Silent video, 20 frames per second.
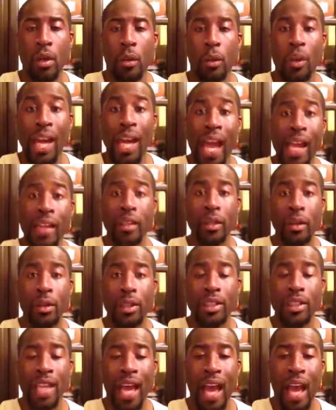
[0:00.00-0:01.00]
What I do
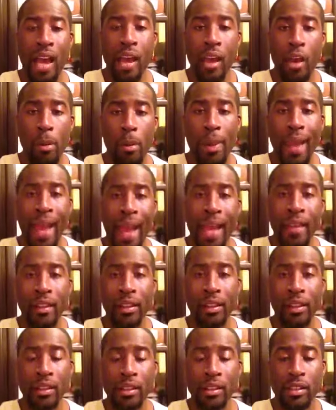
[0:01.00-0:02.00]
is I help
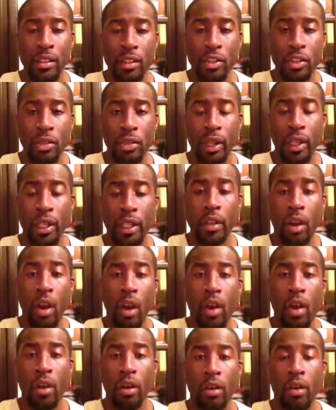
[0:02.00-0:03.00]
athletes to train
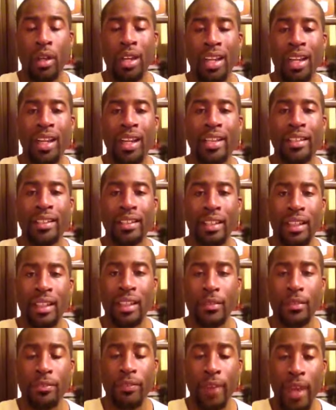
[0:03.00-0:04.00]
harder and to
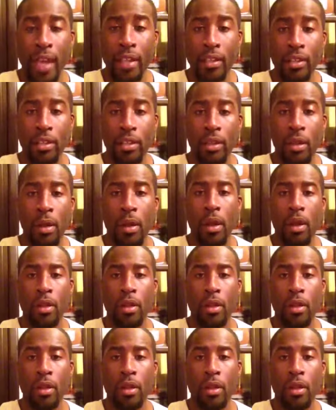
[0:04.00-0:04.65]
get faster.